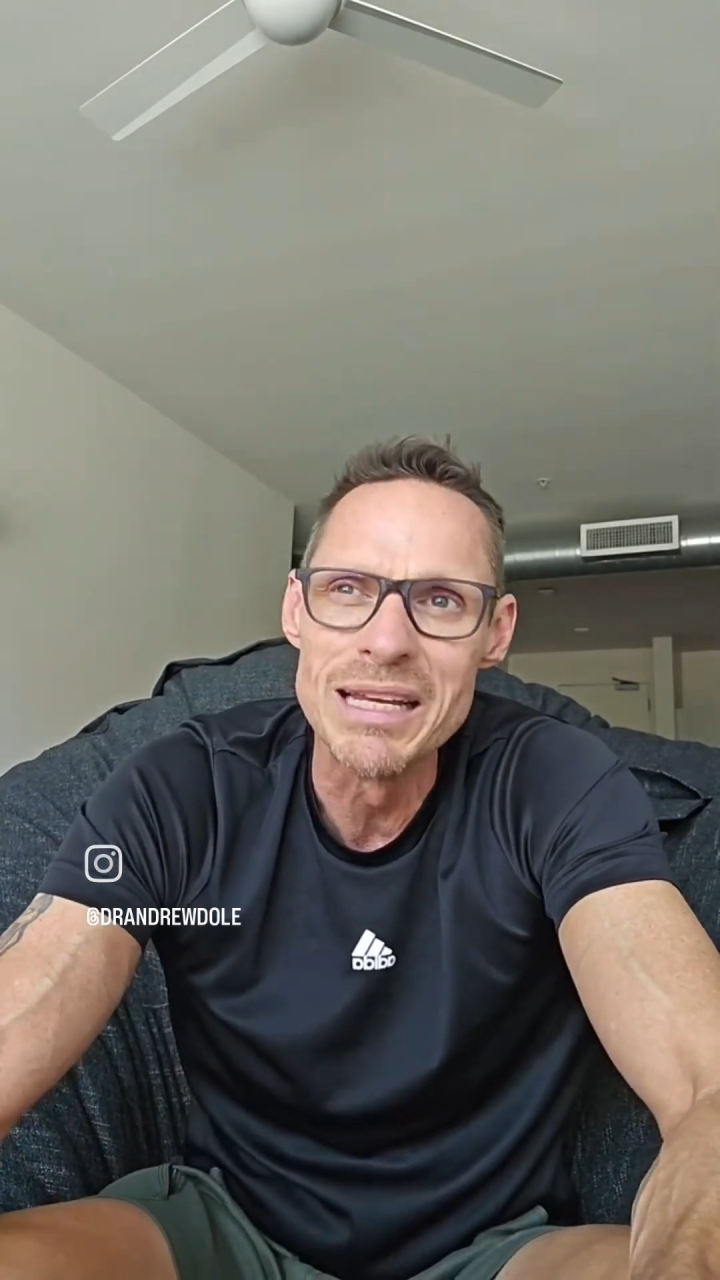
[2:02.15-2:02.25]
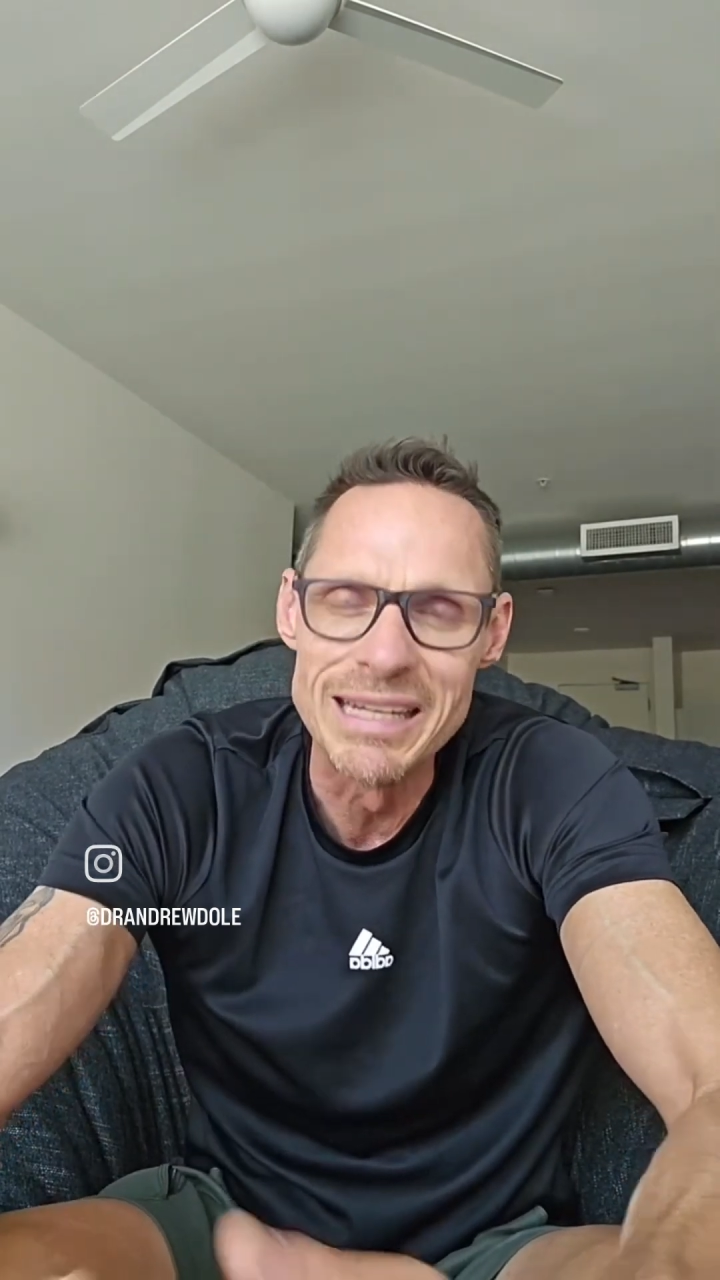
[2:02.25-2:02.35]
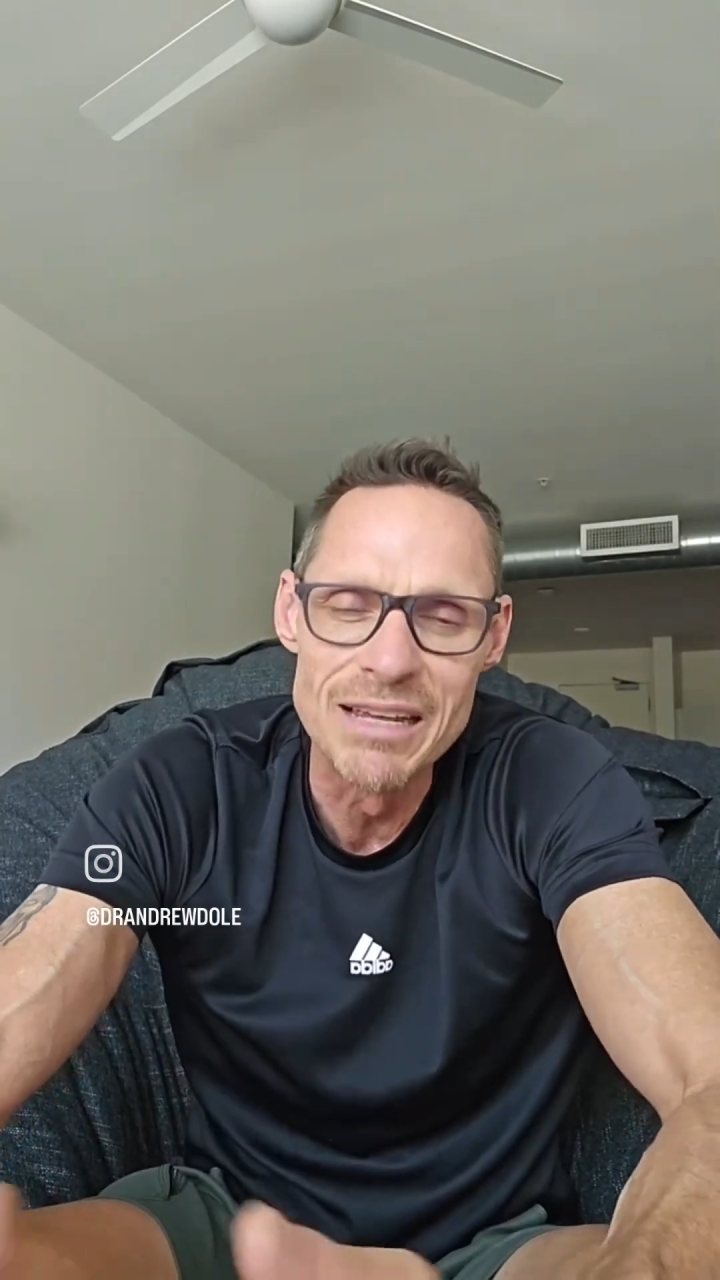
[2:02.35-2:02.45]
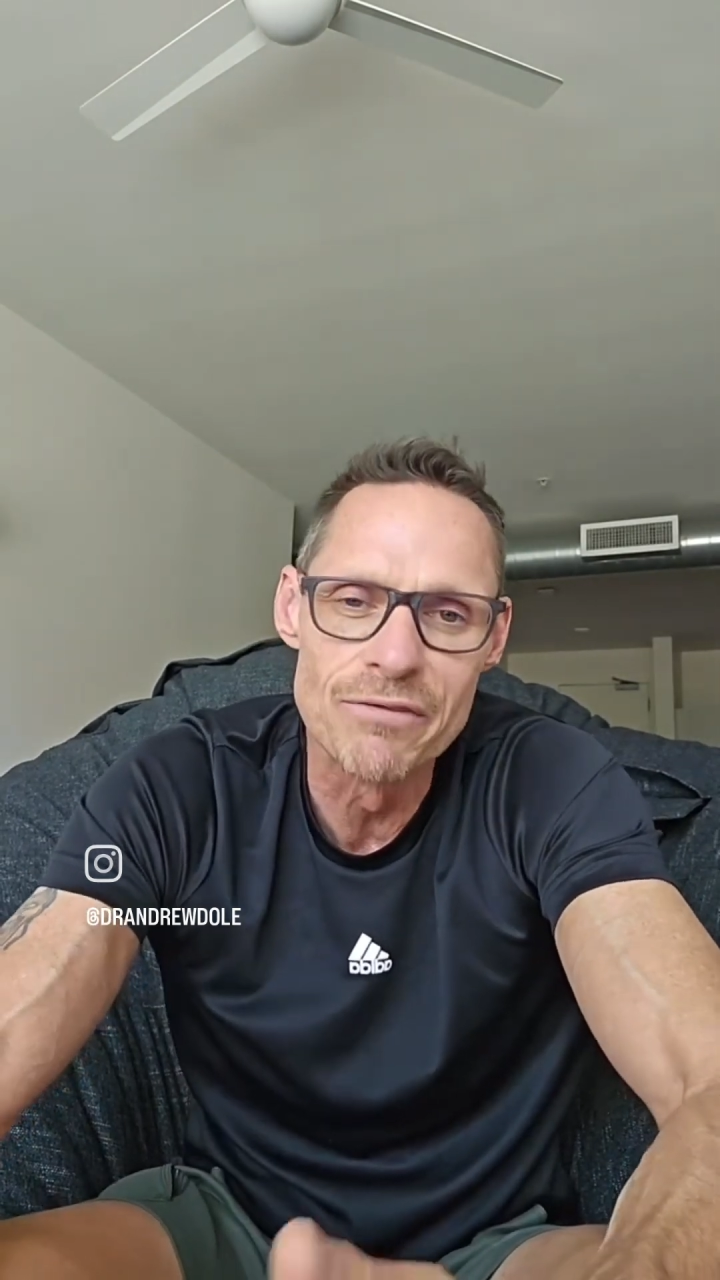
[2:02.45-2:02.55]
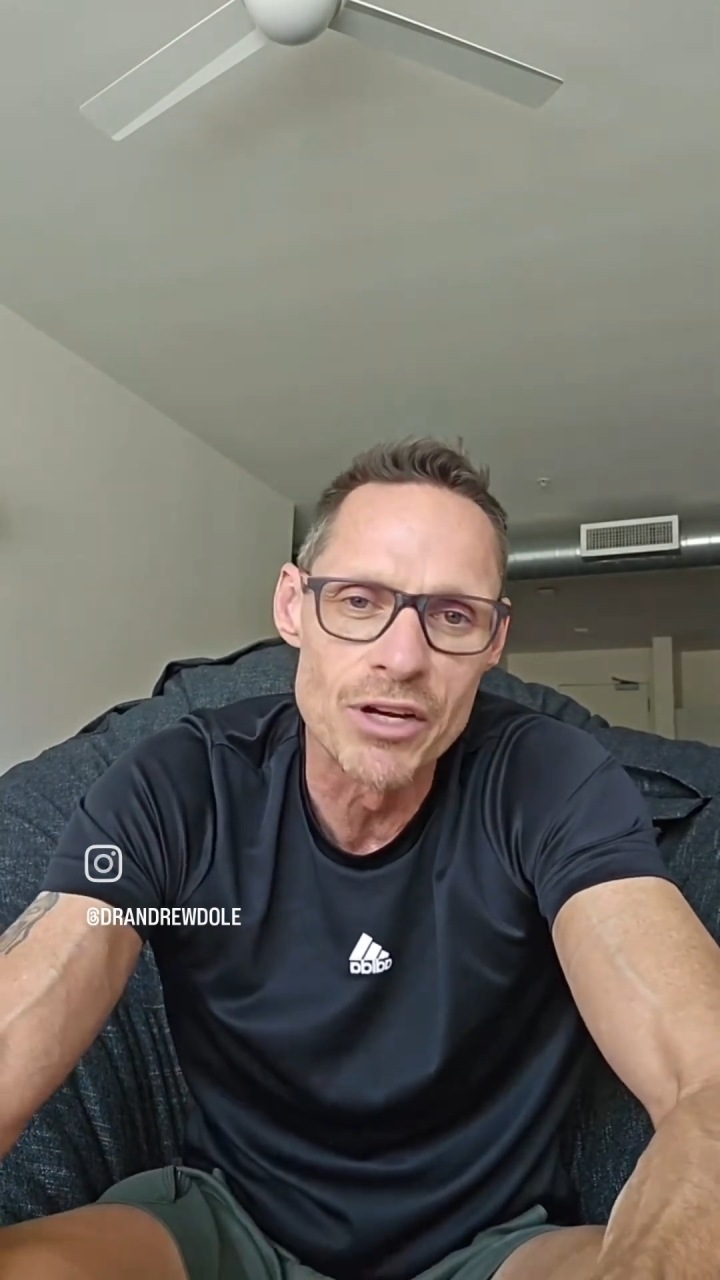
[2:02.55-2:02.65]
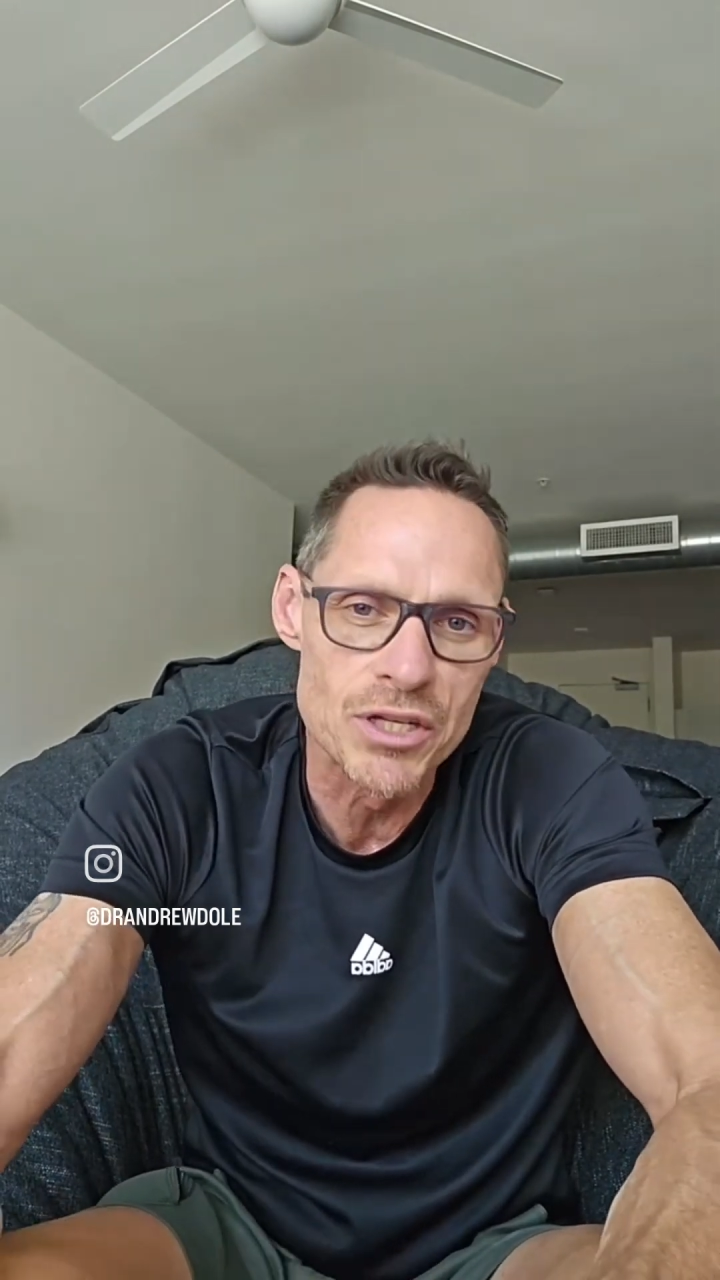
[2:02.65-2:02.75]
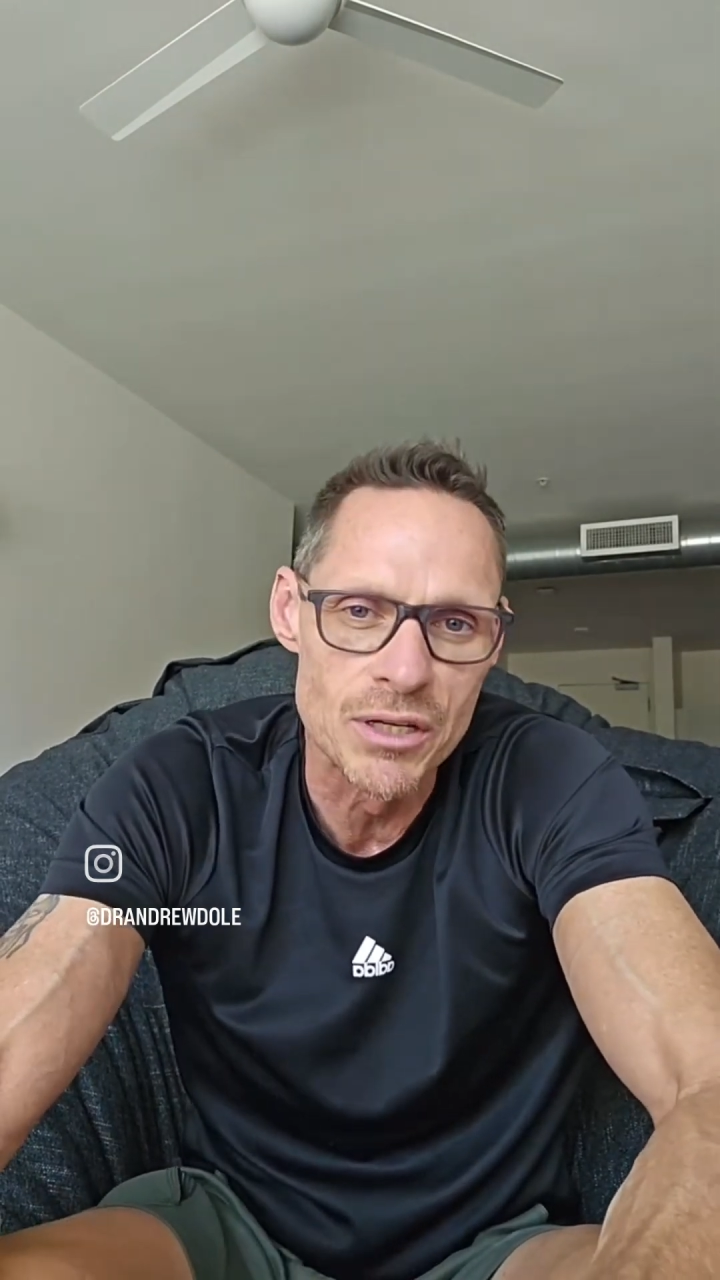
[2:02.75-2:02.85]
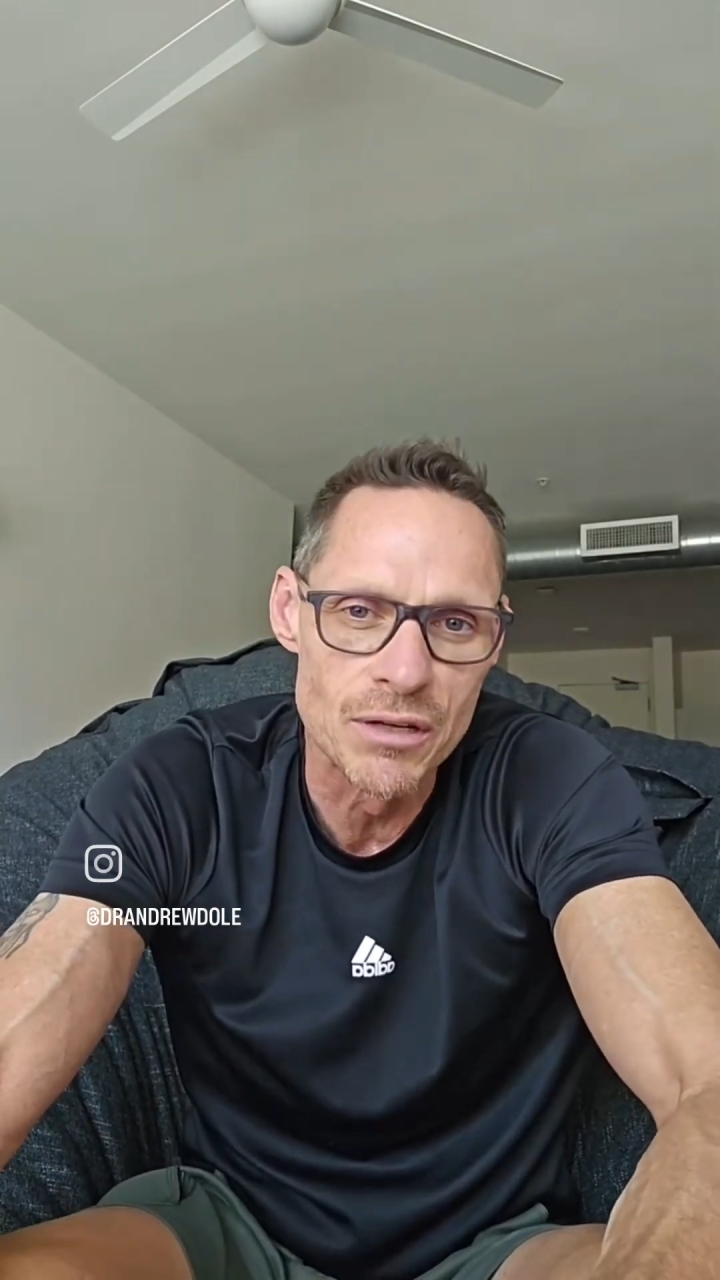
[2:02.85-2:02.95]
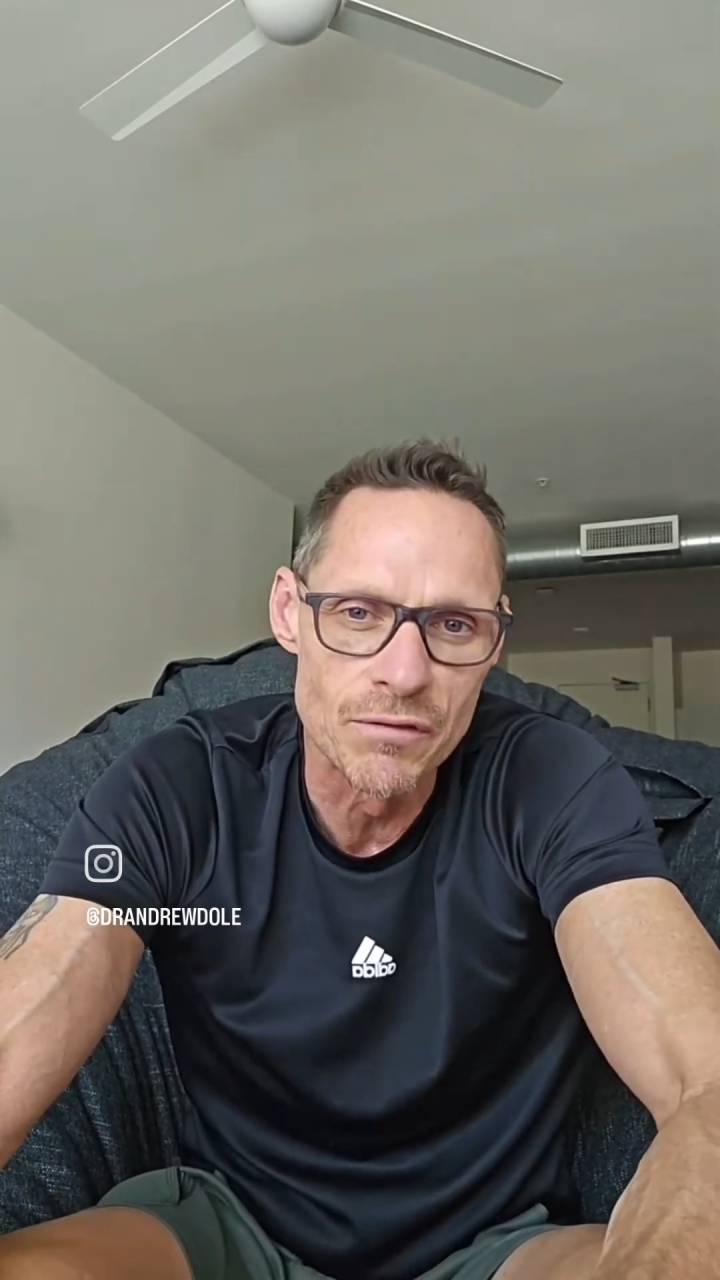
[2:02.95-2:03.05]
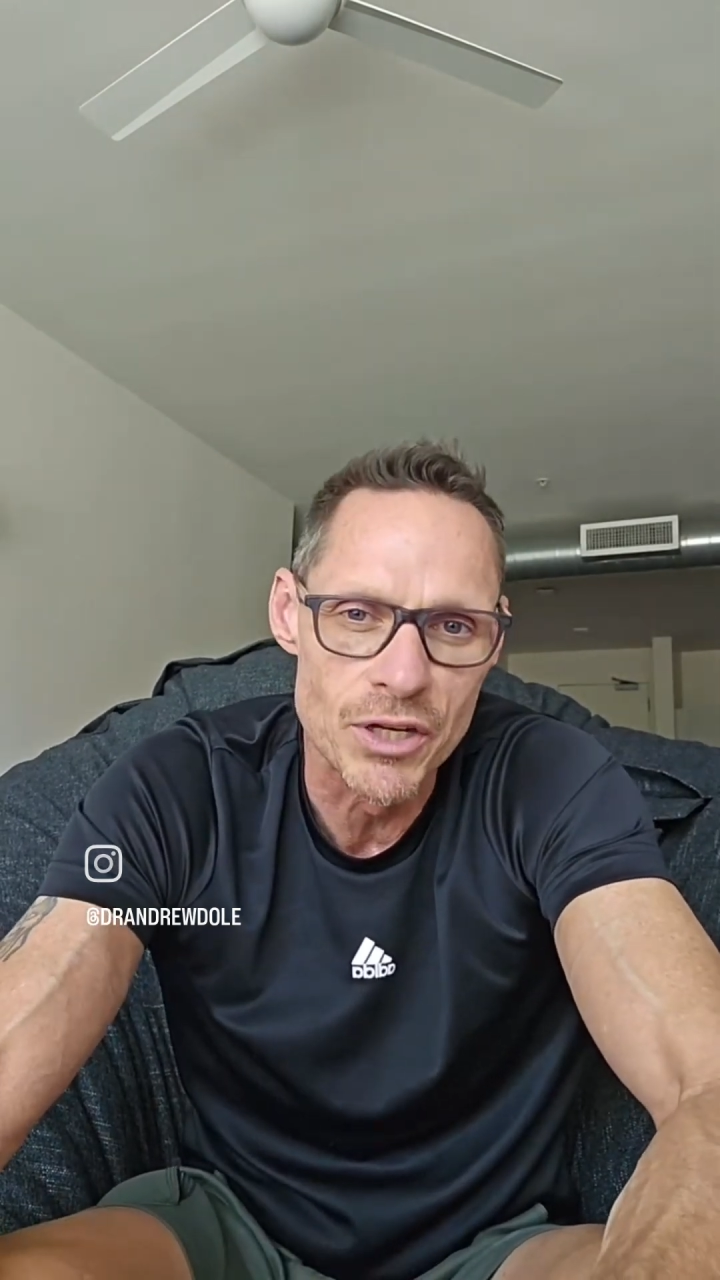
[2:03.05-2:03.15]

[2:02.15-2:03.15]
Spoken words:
deficient